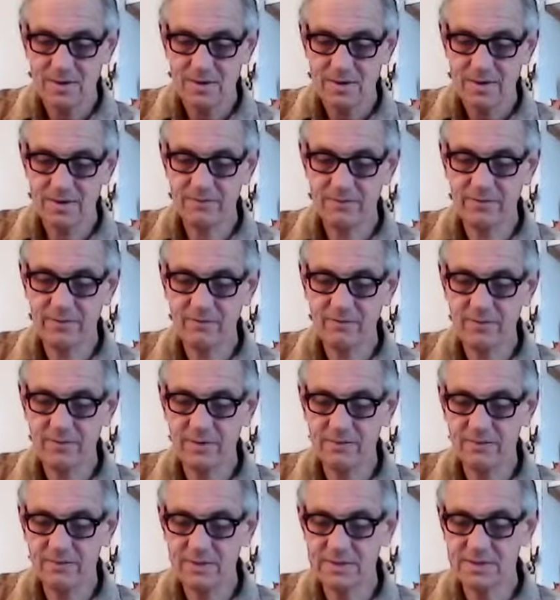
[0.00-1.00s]
If and
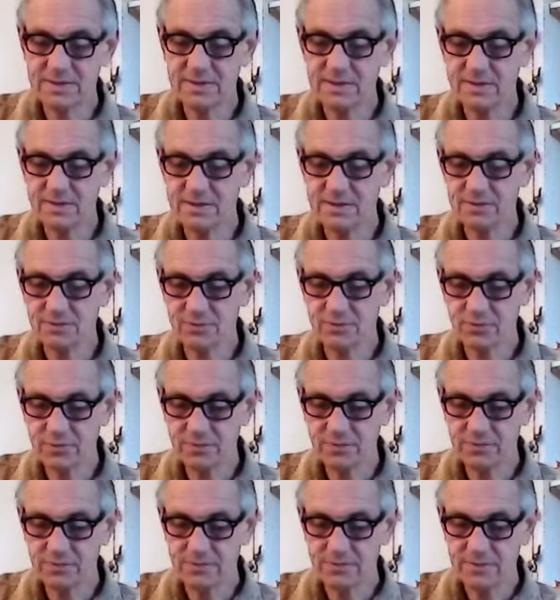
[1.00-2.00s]
when we see the
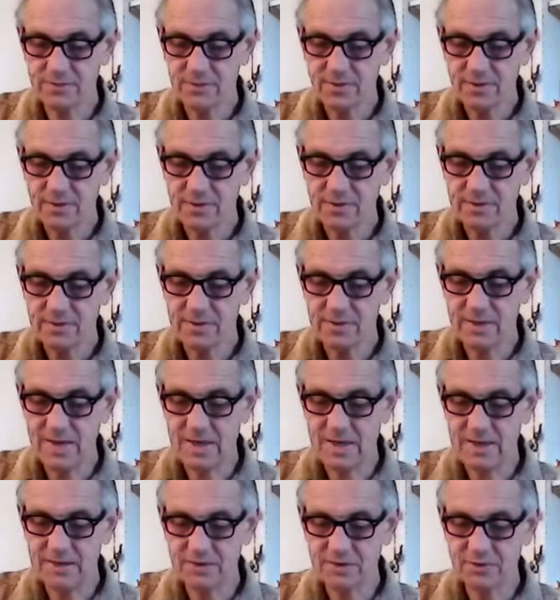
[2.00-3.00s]
truth, the
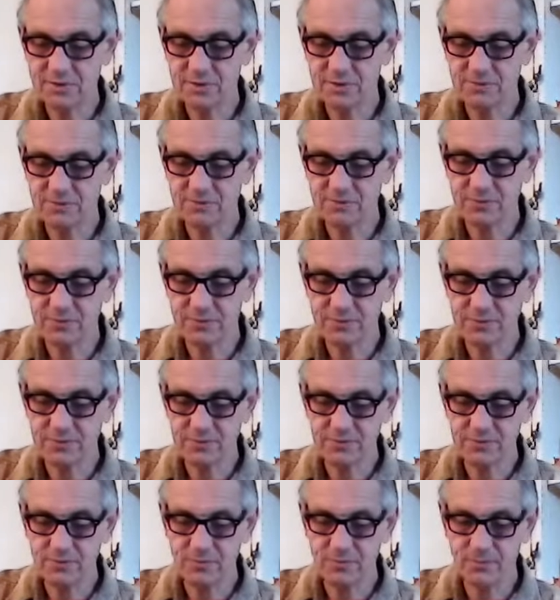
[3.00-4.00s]
energy of truth
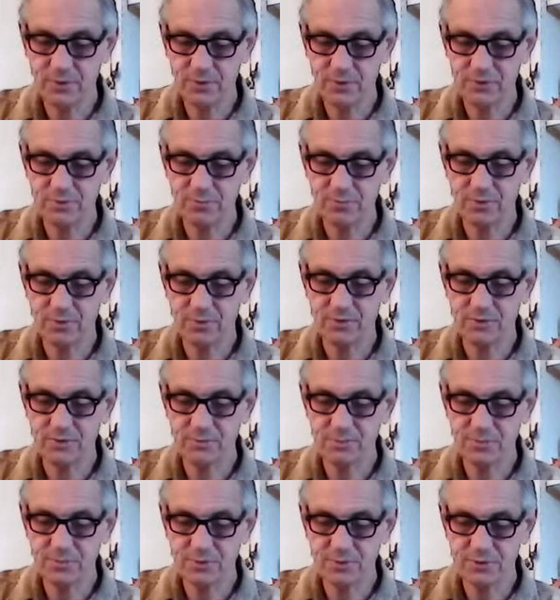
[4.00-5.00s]
works upon the
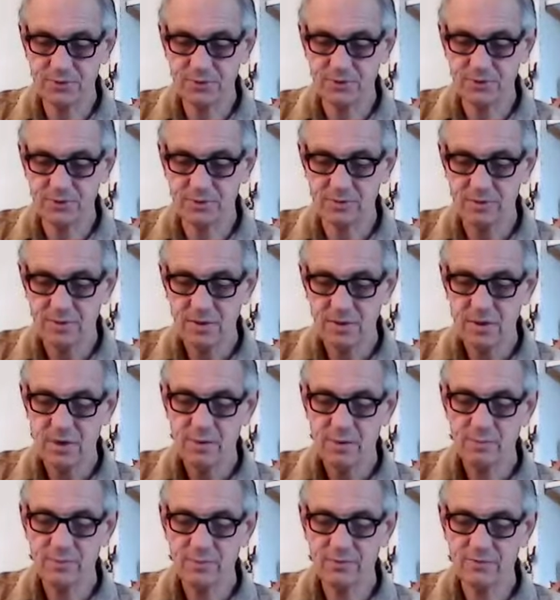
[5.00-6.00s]
person,
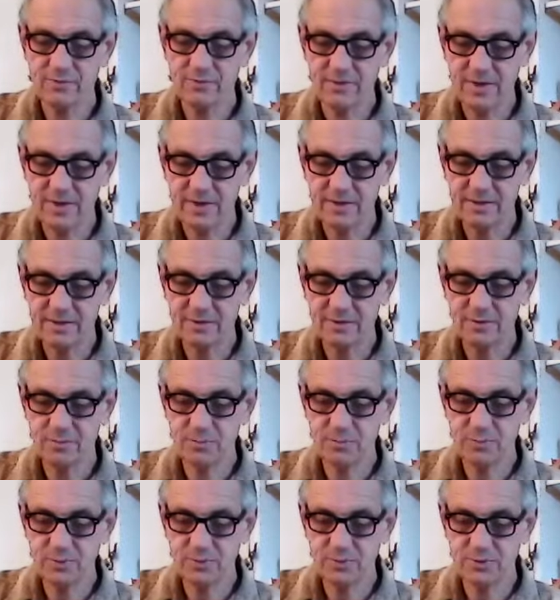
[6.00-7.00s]
provided the
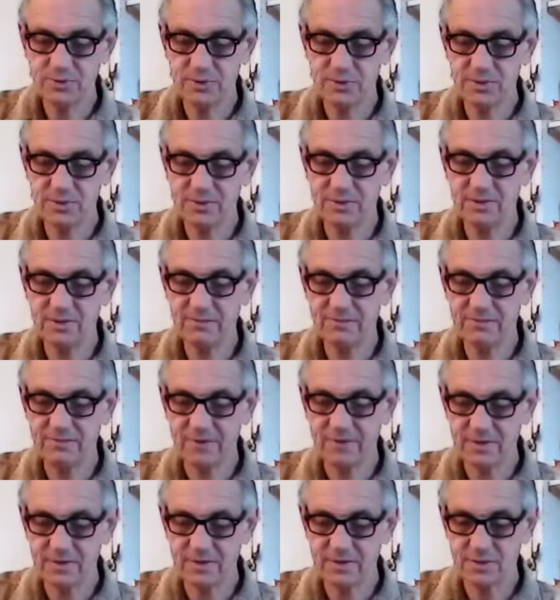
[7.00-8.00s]
person is
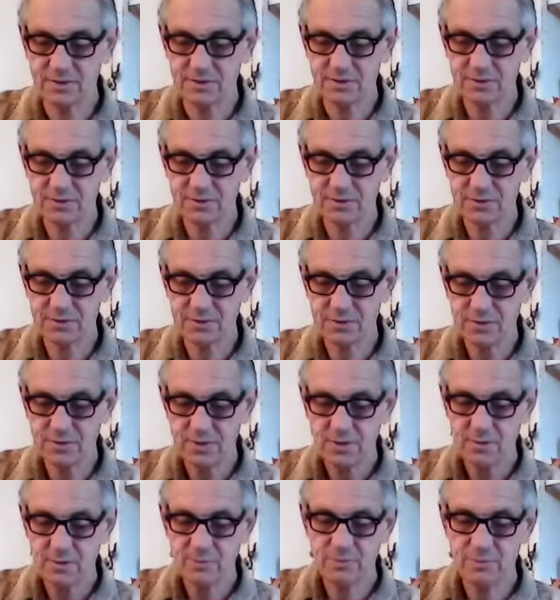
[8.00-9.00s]
defenseless,
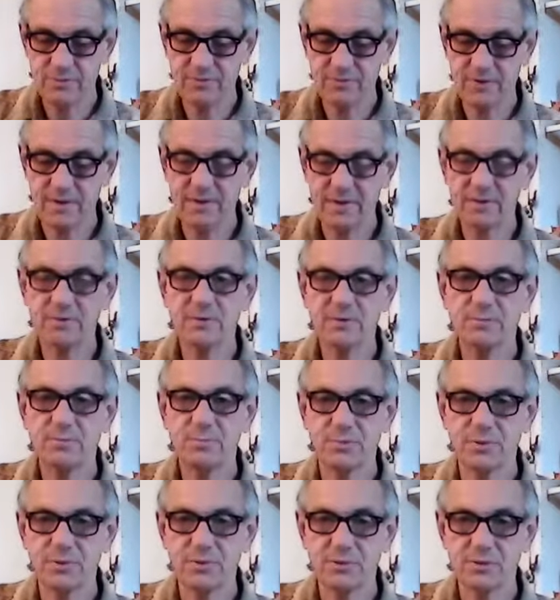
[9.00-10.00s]
provided the
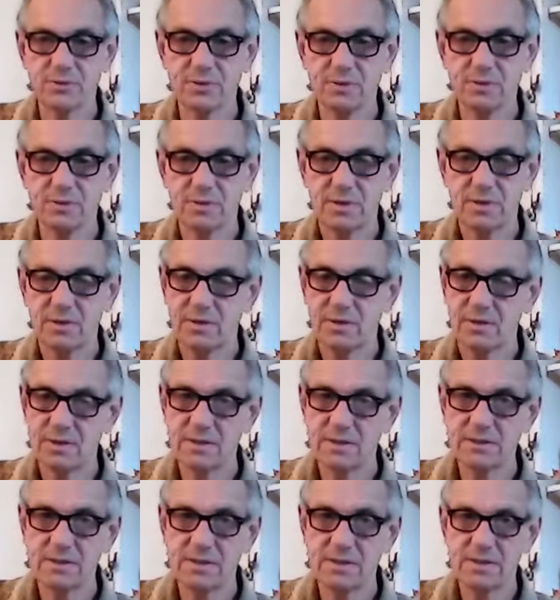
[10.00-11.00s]
person
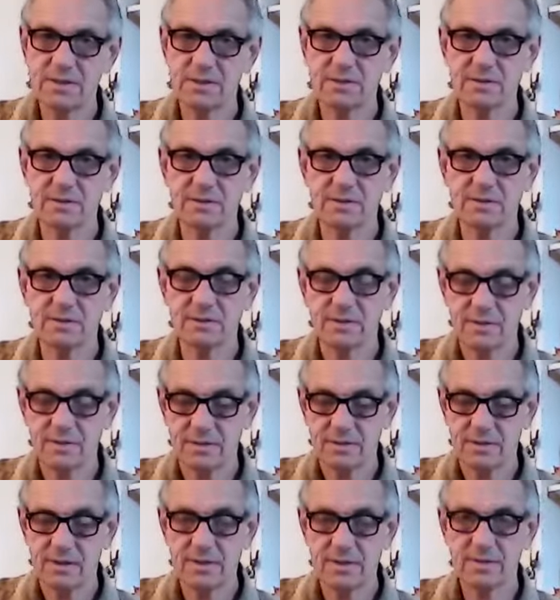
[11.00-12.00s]
is innocent
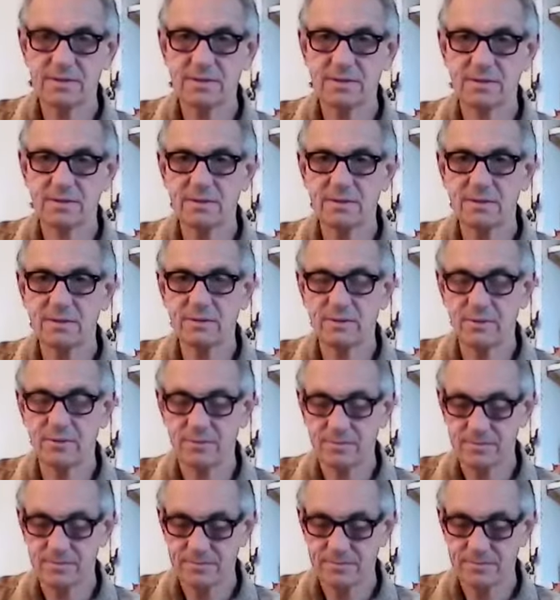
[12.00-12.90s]
and still.